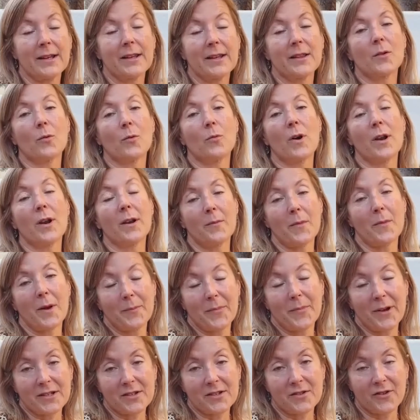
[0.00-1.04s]
the one of my
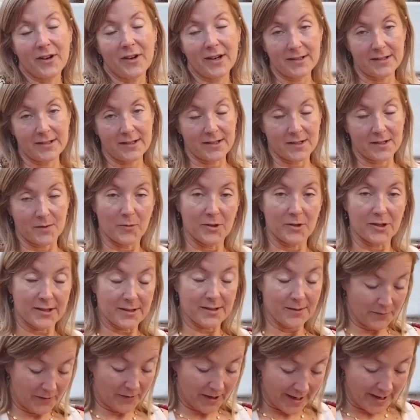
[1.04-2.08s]
best friends is
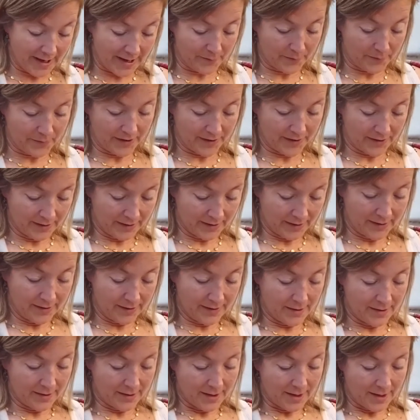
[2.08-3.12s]
Muslim camp.
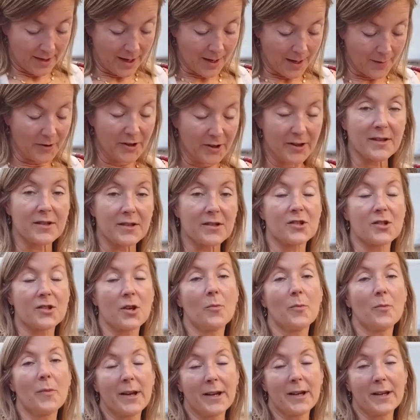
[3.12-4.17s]
I'm in the so
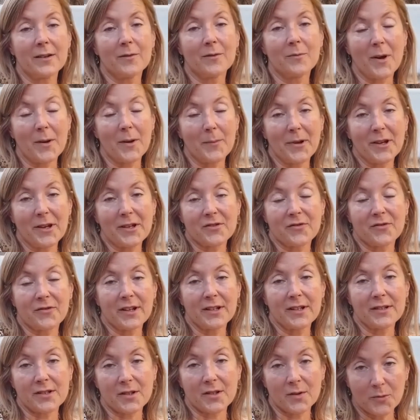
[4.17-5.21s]
many of my best
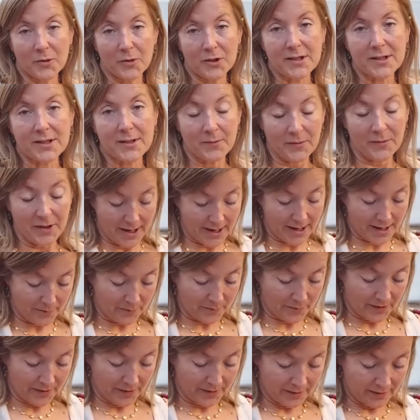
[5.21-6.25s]
friends are Muslim camp.
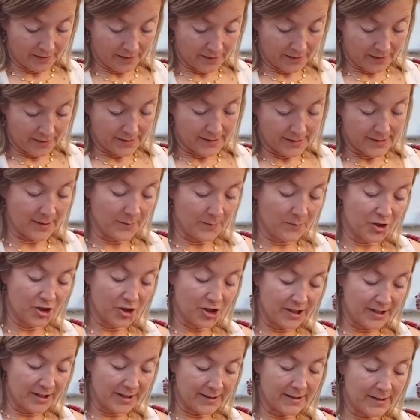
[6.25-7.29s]
Some
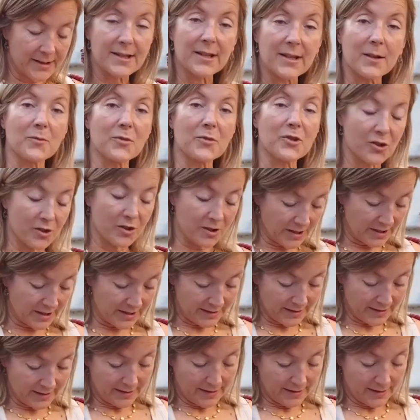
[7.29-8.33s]
Shia, some Sunni,
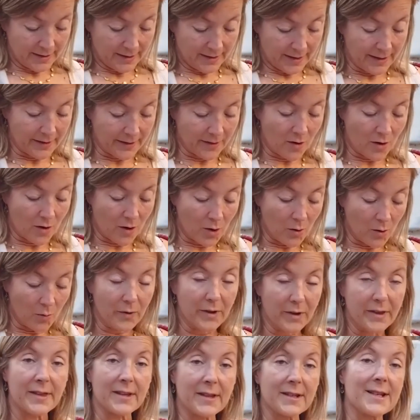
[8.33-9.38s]
and all
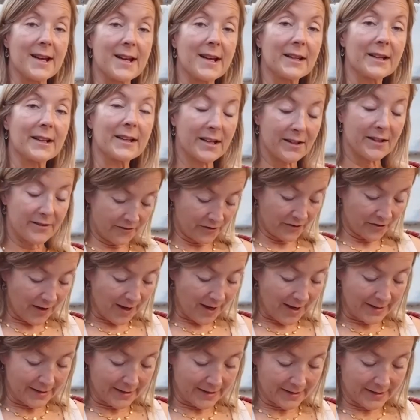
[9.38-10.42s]
with the delicate
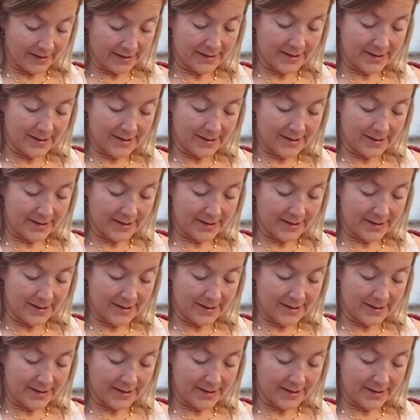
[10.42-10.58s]
varieties